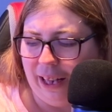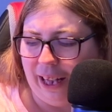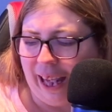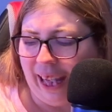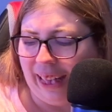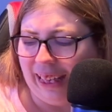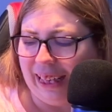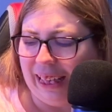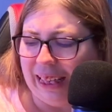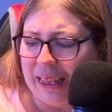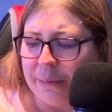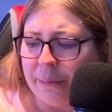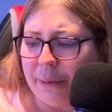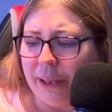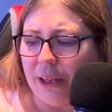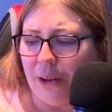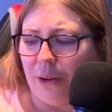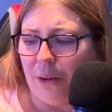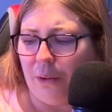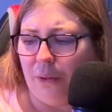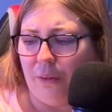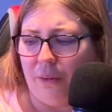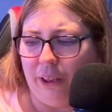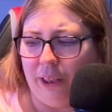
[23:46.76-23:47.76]
guess my
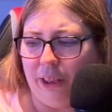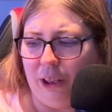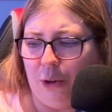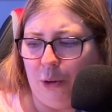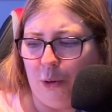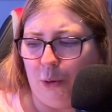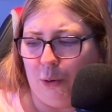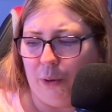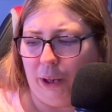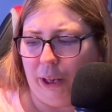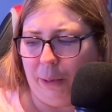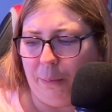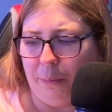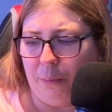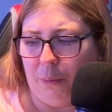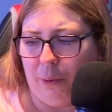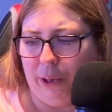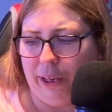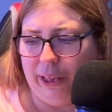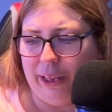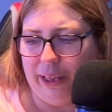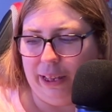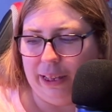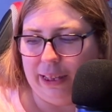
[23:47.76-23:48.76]
only gripe
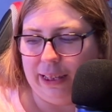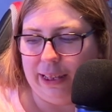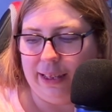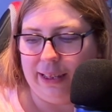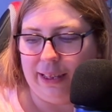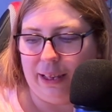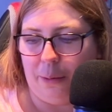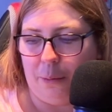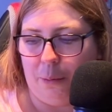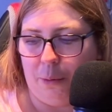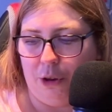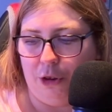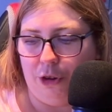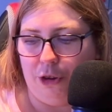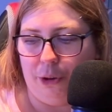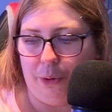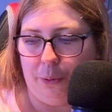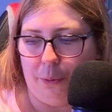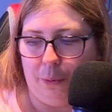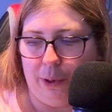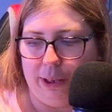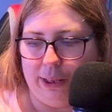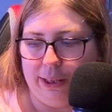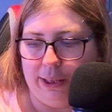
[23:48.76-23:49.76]
with this is I wish it
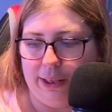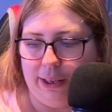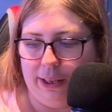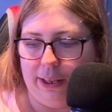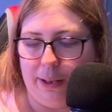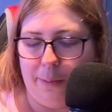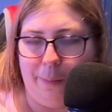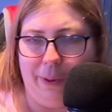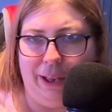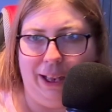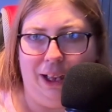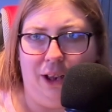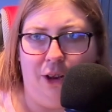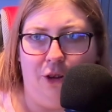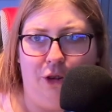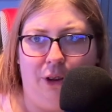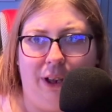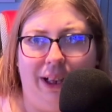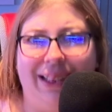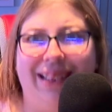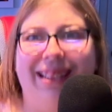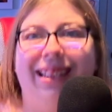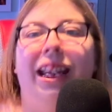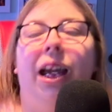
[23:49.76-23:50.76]
wasn't the pink
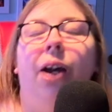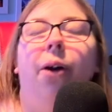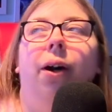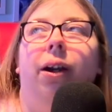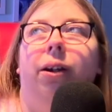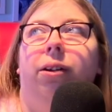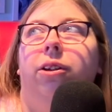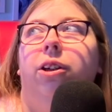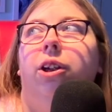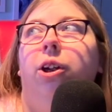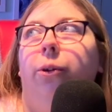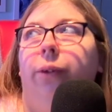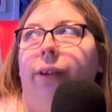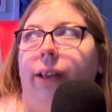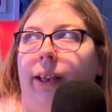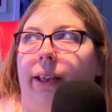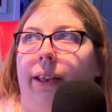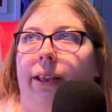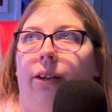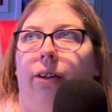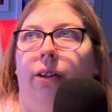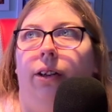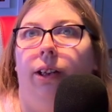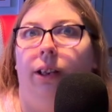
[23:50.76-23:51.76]
dress. Now, I know that
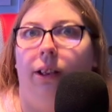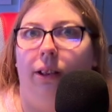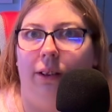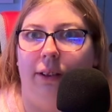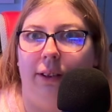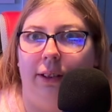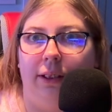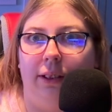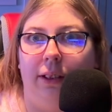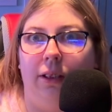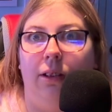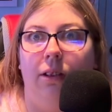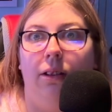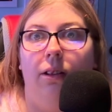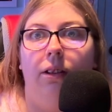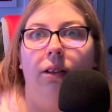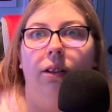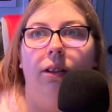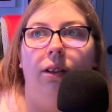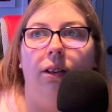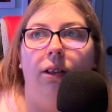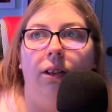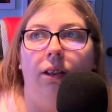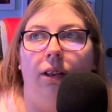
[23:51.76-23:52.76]
there is
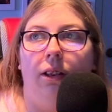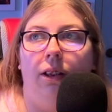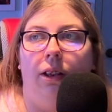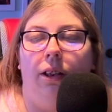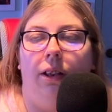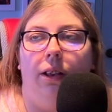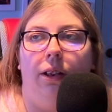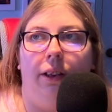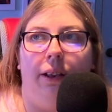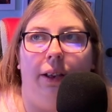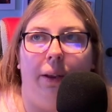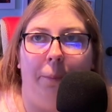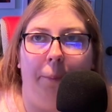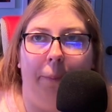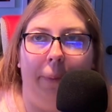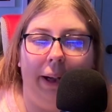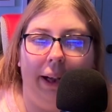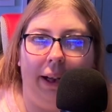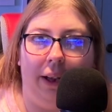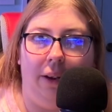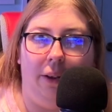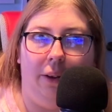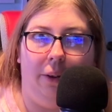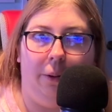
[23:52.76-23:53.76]
the
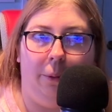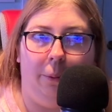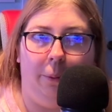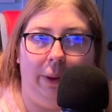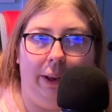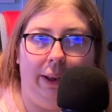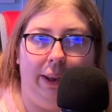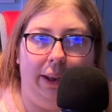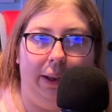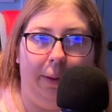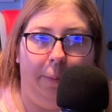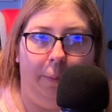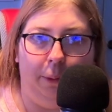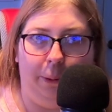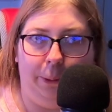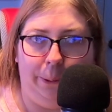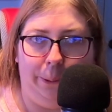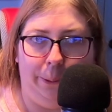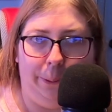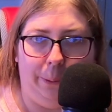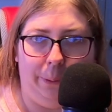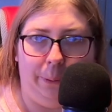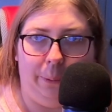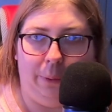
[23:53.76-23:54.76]
Belle with the
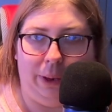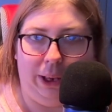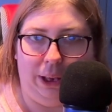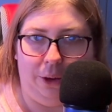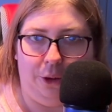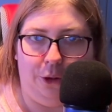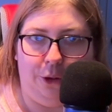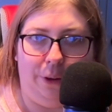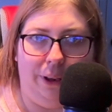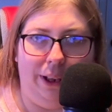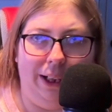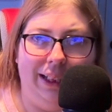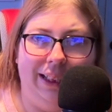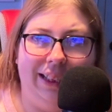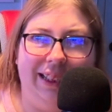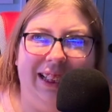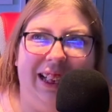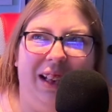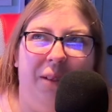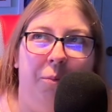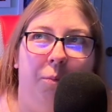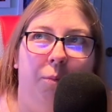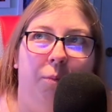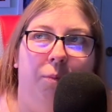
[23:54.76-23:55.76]
blue and white dress.
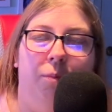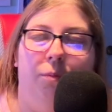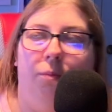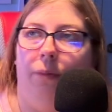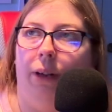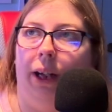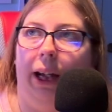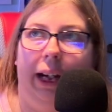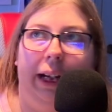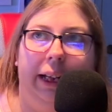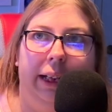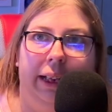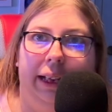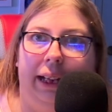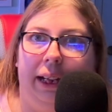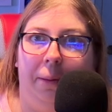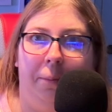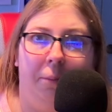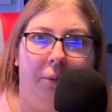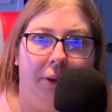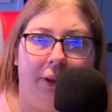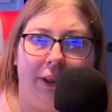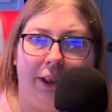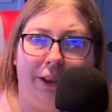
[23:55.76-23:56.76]
I'm
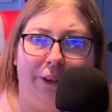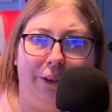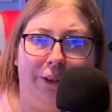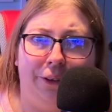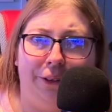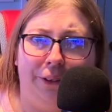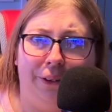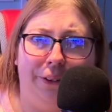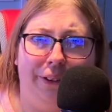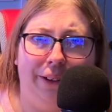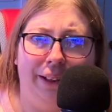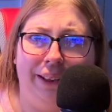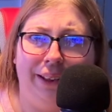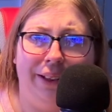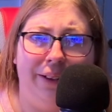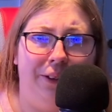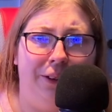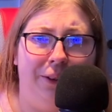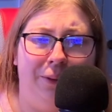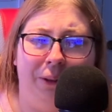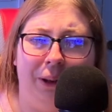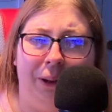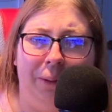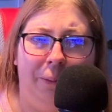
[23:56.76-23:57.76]
98% sure that
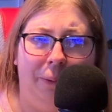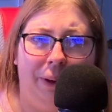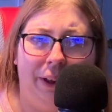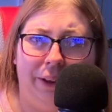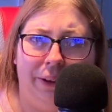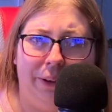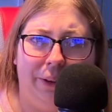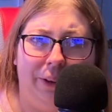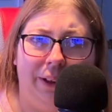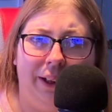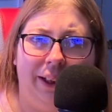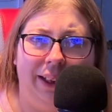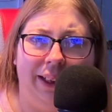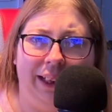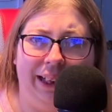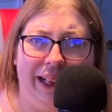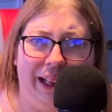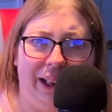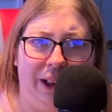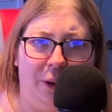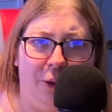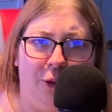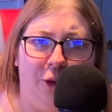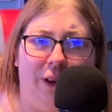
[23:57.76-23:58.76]
there's one with her in the
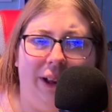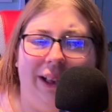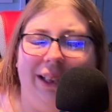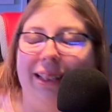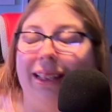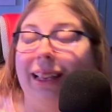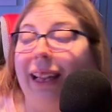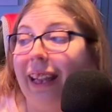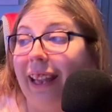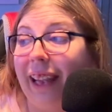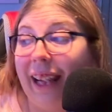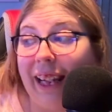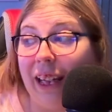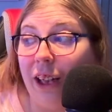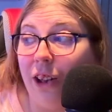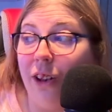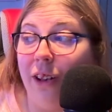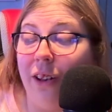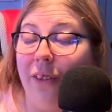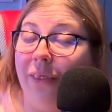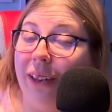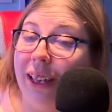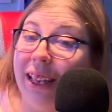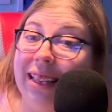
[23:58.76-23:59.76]
yellow dress that I
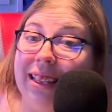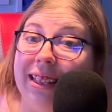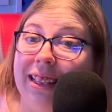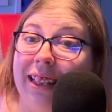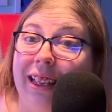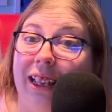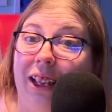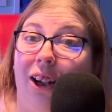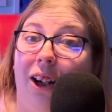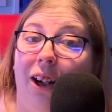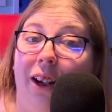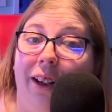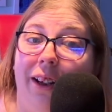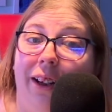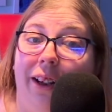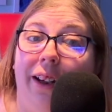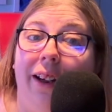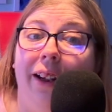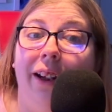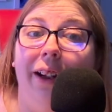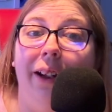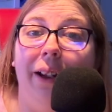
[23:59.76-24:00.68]
could have easily gotten.